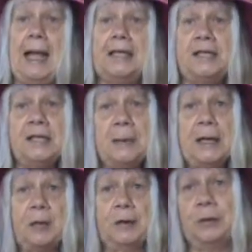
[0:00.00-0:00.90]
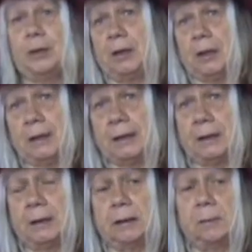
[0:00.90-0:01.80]
And she's been going through an
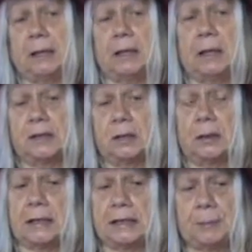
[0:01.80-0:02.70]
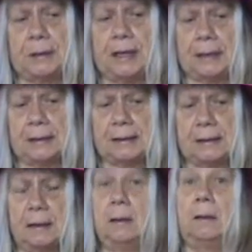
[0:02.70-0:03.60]
ordeal because her husband has